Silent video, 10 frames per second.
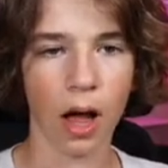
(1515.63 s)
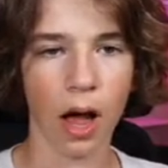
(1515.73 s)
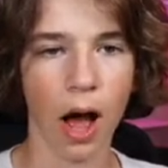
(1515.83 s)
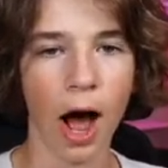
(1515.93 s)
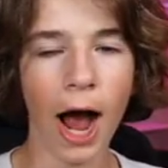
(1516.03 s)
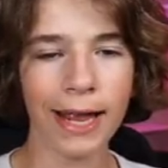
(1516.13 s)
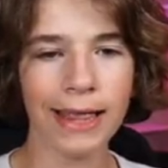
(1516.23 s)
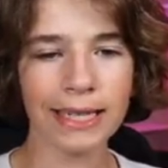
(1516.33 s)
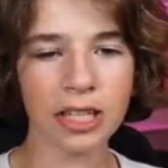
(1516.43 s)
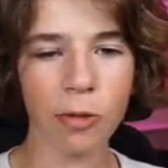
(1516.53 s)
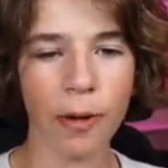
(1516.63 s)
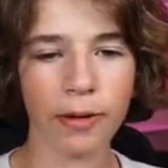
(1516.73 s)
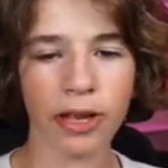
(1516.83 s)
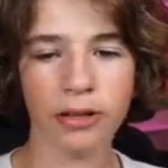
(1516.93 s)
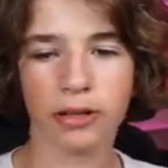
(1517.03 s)
All right, this is where we're
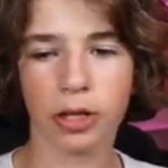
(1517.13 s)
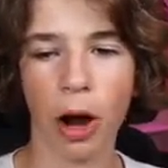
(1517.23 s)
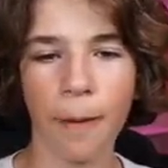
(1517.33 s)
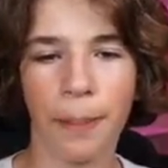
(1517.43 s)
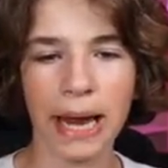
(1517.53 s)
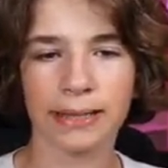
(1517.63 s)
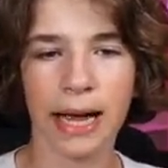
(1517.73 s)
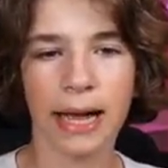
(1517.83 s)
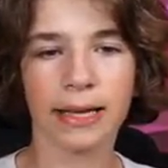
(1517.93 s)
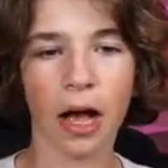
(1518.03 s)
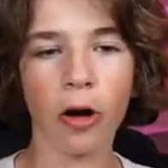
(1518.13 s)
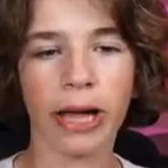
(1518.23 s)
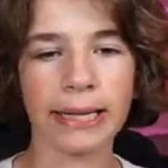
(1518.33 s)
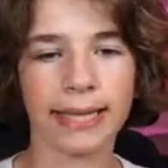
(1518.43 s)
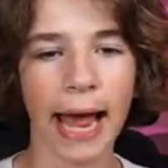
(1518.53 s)
gonna do our base.
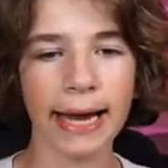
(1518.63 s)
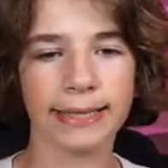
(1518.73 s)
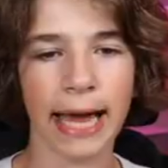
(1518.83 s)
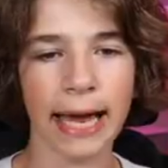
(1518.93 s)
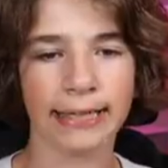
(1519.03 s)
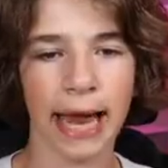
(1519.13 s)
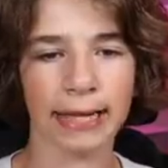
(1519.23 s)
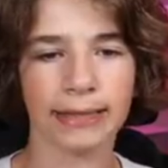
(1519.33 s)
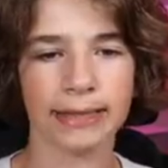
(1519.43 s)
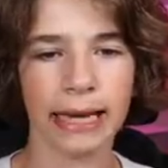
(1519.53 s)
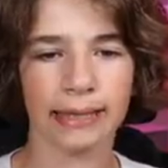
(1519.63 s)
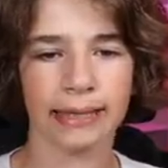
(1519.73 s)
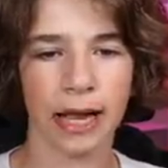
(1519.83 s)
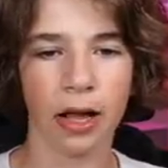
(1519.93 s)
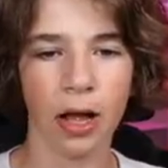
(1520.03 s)
Okay, tank, tank, tank, stay
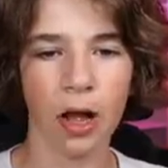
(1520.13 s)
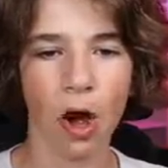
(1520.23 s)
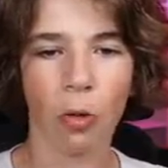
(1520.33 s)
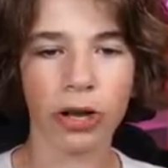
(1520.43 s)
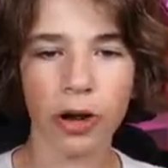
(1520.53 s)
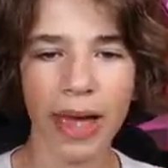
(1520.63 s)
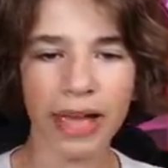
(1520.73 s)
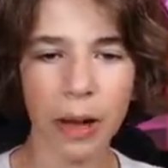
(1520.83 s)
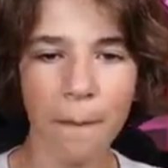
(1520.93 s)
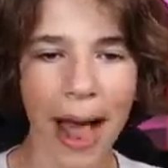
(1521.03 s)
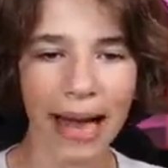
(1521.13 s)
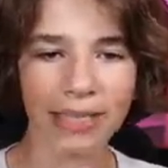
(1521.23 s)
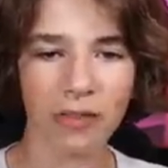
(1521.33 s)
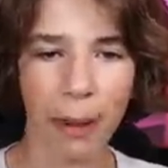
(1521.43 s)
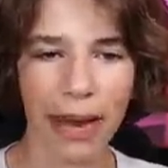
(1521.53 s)
still. We're gonna make a
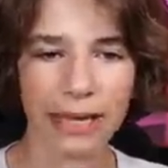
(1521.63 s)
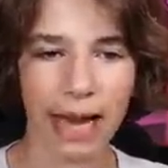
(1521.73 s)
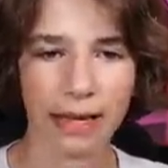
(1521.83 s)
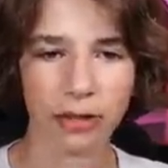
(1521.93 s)
massive base, guys.